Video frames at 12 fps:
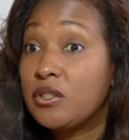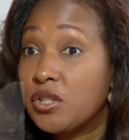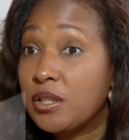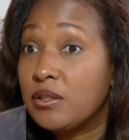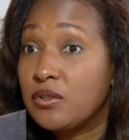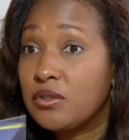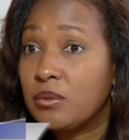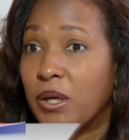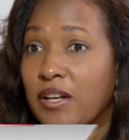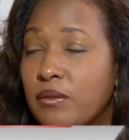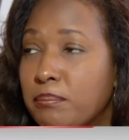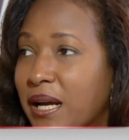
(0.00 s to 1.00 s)
chains. We
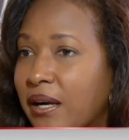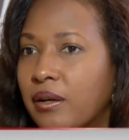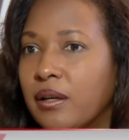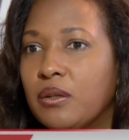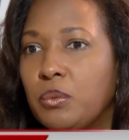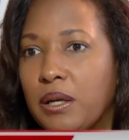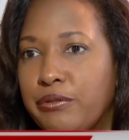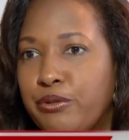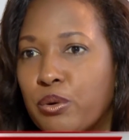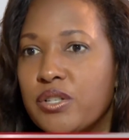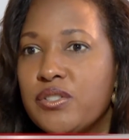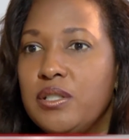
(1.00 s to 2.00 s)
have the Marriott, we have
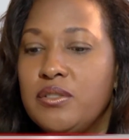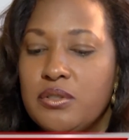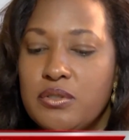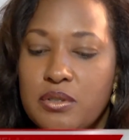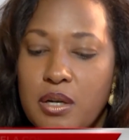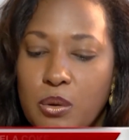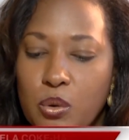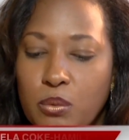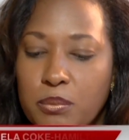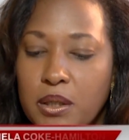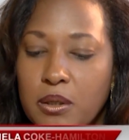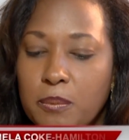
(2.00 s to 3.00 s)
Four Seasons now
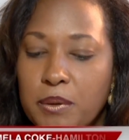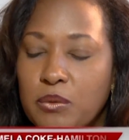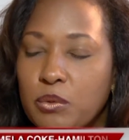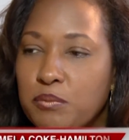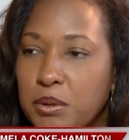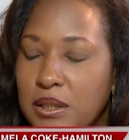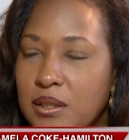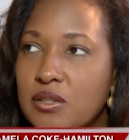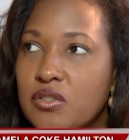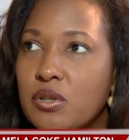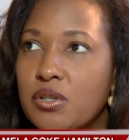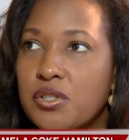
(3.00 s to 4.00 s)
opening up, and we've been in
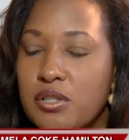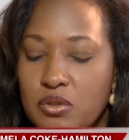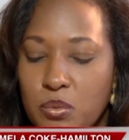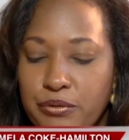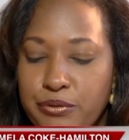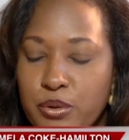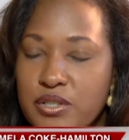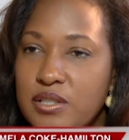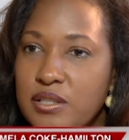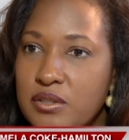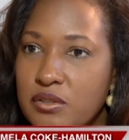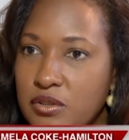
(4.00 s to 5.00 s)
discussions with Four
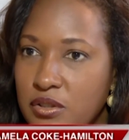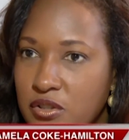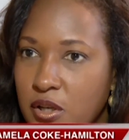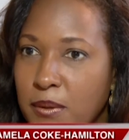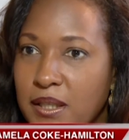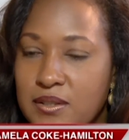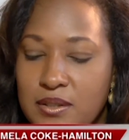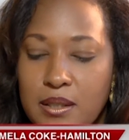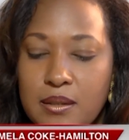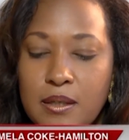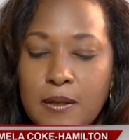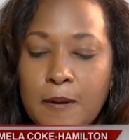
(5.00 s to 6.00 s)
Seasons to some
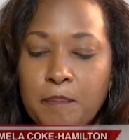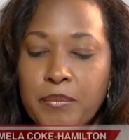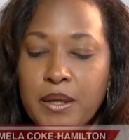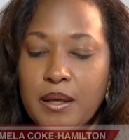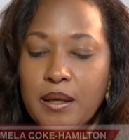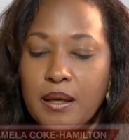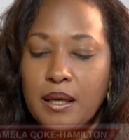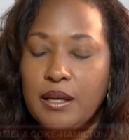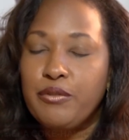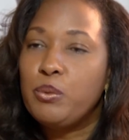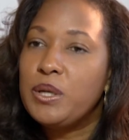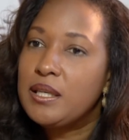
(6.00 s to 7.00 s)
extent.
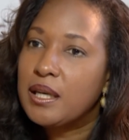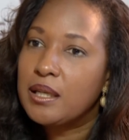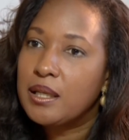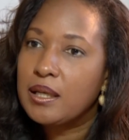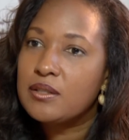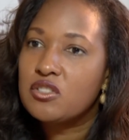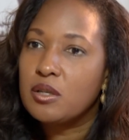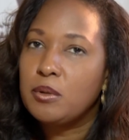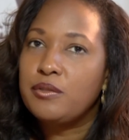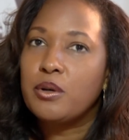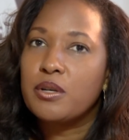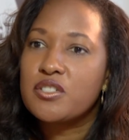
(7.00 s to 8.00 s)
If we can get some
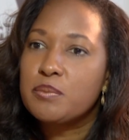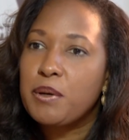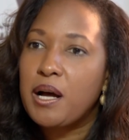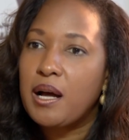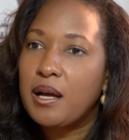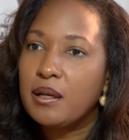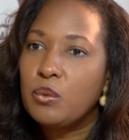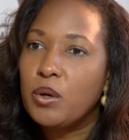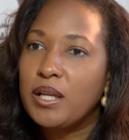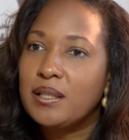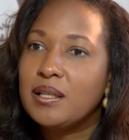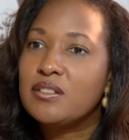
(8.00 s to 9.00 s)
of our spa and
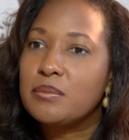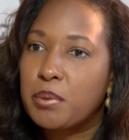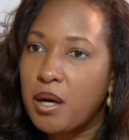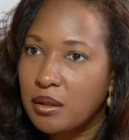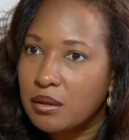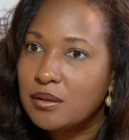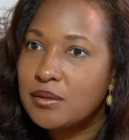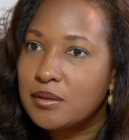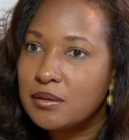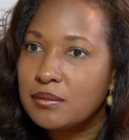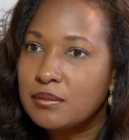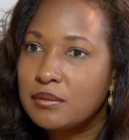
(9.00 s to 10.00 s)
wellness
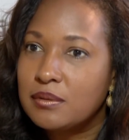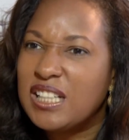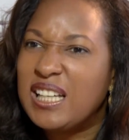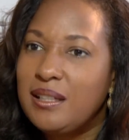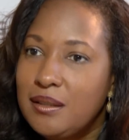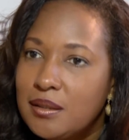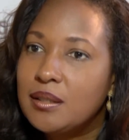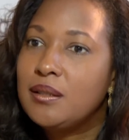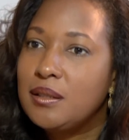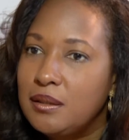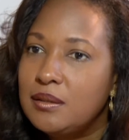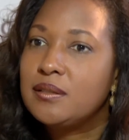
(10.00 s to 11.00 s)
products into
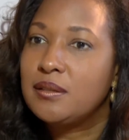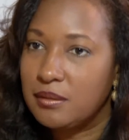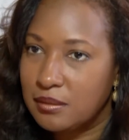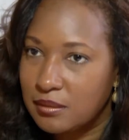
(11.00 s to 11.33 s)
these,